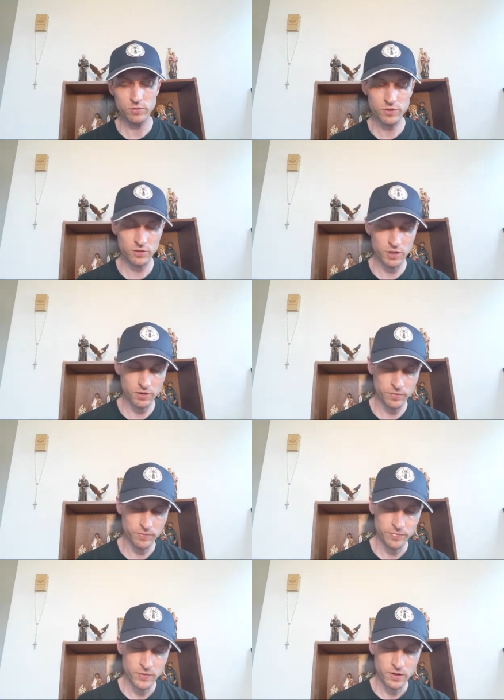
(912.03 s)
See you later.
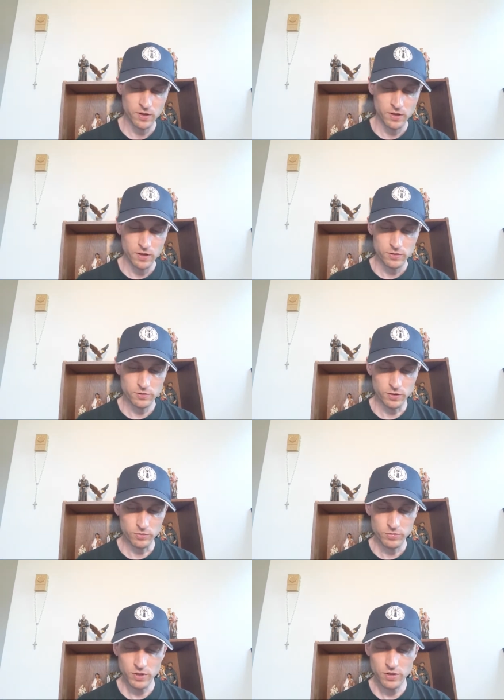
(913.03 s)
So
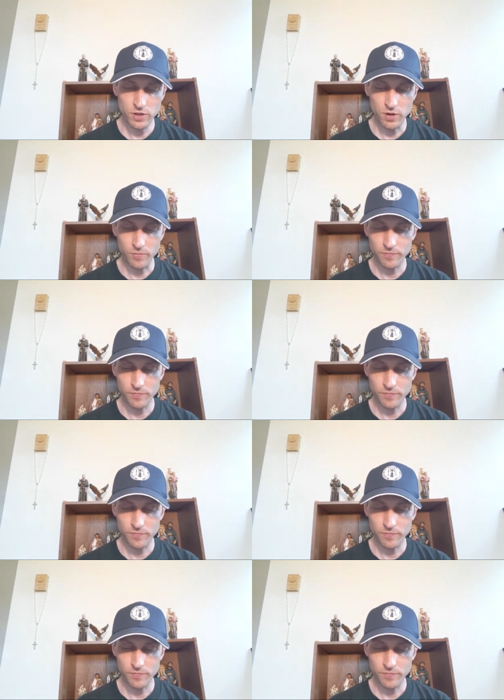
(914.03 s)
there you go.